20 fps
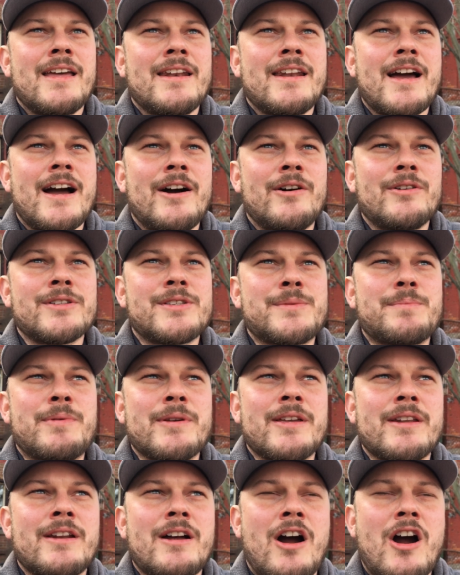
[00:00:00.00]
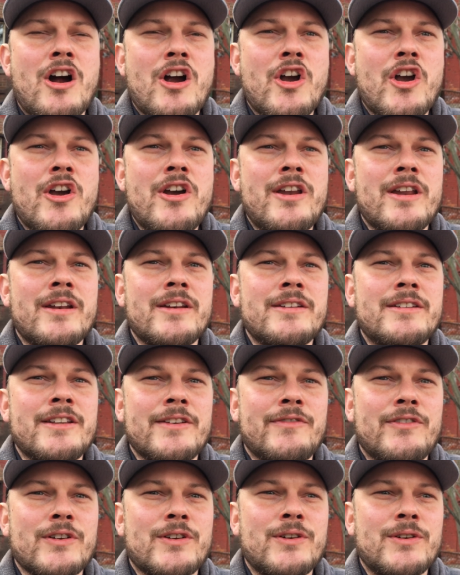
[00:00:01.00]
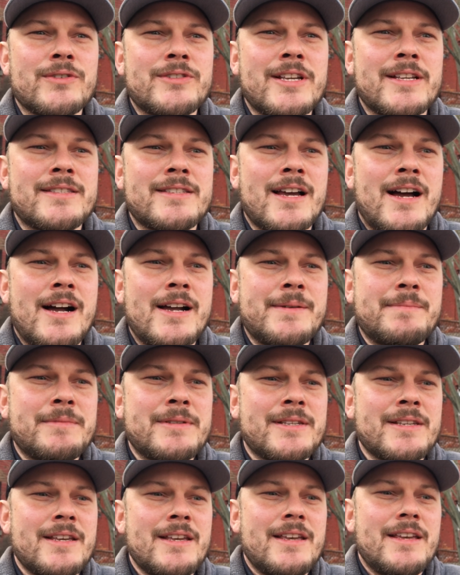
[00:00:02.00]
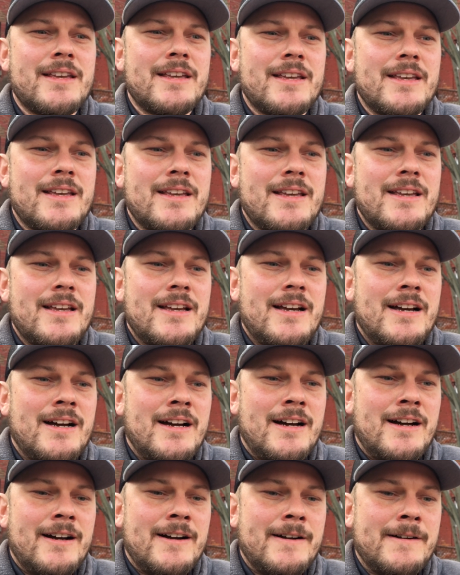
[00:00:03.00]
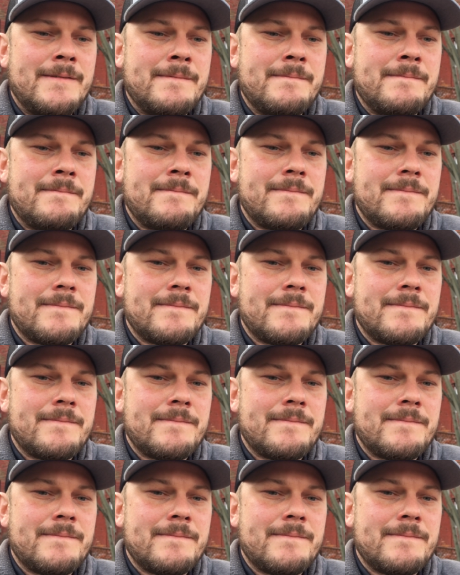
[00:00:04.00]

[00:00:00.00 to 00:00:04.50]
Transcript: how it's been hard and difficult at times. But